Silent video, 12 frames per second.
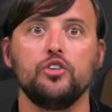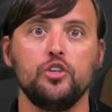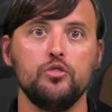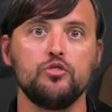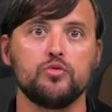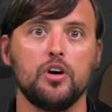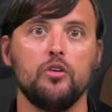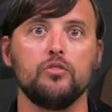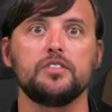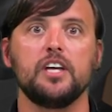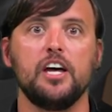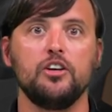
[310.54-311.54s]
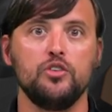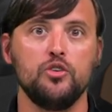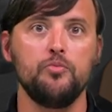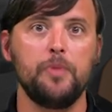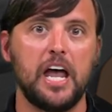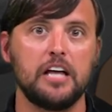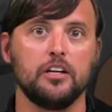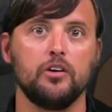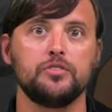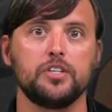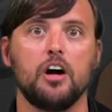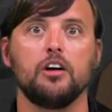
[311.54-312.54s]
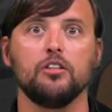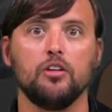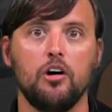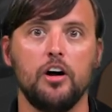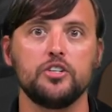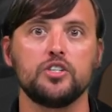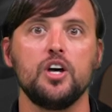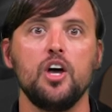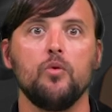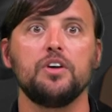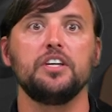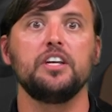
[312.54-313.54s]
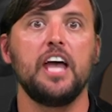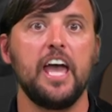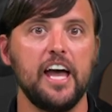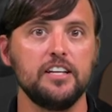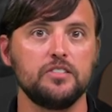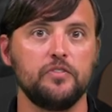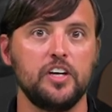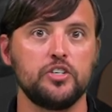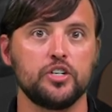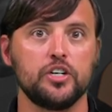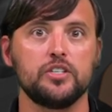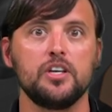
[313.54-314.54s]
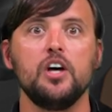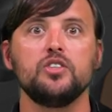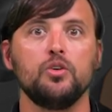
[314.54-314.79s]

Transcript: new drones and new payloads are launched with enhanced features